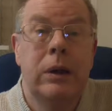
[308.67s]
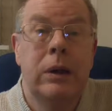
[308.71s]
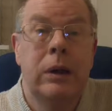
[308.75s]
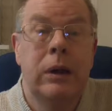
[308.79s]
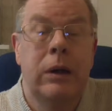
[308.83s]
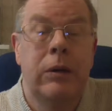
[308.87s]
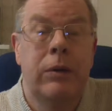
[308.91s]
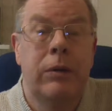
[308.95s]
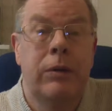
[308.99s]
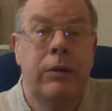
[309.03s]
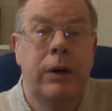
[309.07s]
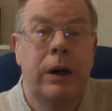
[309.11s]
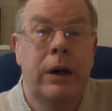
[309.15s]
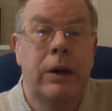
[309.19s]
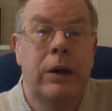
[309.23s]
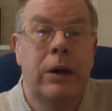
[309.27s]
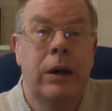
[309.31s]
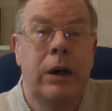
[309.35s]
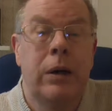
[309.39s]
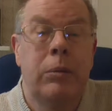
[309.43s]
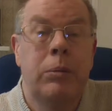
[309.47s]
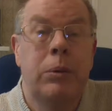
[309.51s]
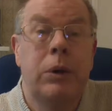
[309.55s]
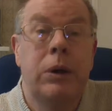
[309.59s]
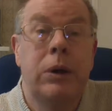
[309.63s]
in fact
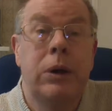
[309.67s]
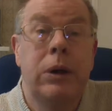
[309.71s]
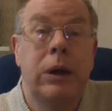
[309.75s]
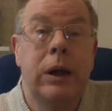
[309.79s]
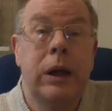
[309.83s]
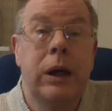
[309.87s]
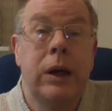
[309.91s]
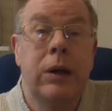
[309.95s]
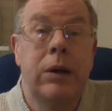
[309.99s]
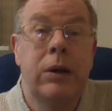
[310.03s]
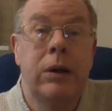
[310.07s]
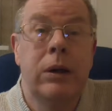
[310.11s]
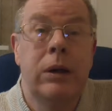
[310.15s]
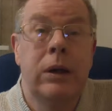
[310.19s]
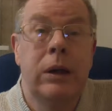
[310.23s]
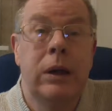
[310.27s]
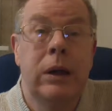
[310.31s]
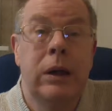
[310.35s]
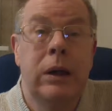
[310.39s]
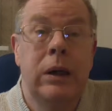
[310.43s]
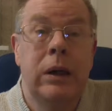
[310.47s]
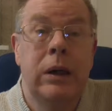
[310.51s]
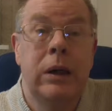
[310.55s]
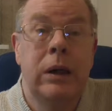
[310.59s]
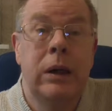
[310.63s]
I predict,
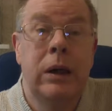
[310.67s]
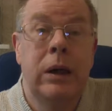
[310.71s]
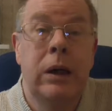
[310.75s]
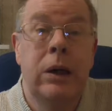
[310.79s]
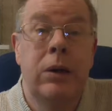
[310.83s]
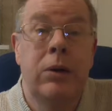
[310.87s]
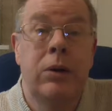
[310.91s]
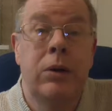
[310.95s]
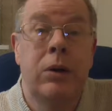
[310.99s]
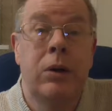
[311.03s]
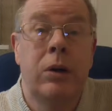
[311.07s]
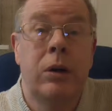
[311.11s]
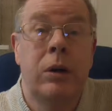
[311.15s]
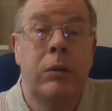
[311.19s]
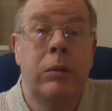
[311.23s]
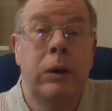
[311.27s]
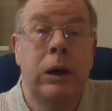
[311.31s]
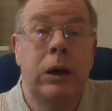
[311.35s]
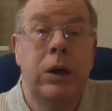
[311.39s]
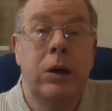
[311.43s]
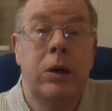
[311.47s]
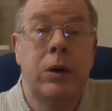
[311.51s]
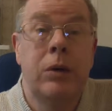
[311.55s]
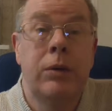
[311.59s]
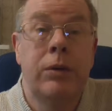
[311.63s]
it's going to be
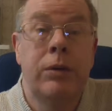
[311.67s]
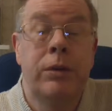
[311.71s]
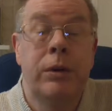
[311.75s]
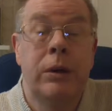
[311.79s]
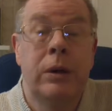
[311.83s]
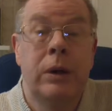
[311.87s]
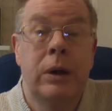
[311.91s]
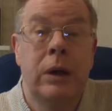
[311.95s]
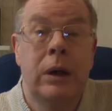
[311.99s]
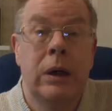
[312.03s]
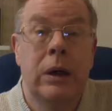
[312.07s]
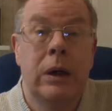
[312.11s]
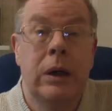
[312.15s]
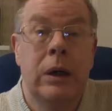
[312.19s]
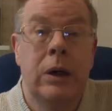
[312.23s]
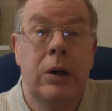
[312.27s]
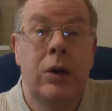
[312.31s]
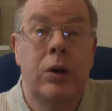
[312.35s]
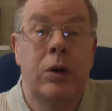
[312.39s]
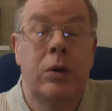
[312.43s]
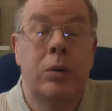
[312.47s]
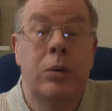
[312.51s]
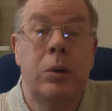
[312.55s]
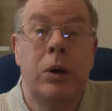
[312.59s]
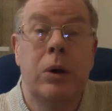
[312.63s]
a
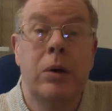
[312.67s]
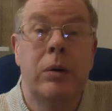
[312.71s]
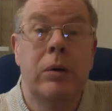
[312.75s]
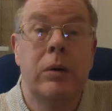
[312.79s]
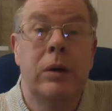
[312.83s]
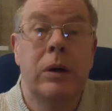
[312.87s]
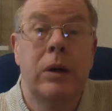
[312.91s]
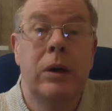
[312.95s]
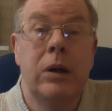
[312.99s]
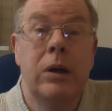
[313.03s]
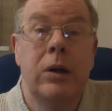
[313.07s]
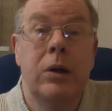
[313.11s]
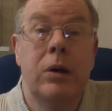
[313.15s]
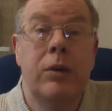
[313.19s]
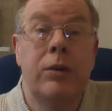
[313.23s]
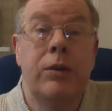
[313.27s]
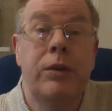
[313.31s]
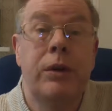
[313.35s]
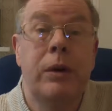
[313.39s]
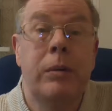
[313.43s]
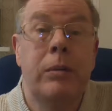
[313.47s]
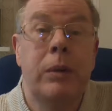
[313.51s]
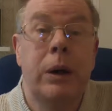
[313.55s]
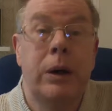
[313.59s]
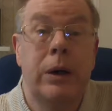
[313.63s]
good one, good
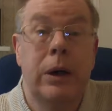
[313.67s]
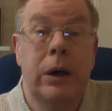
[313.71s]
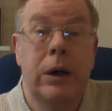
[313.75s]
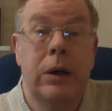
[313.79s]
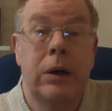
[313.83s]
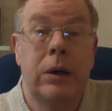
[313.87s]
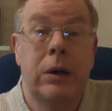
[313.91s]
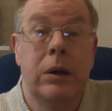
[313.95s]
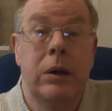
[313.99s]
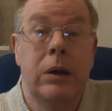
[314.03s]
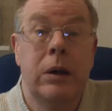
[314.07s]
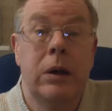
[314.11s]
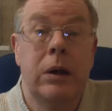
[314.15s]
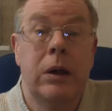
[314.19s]
for America.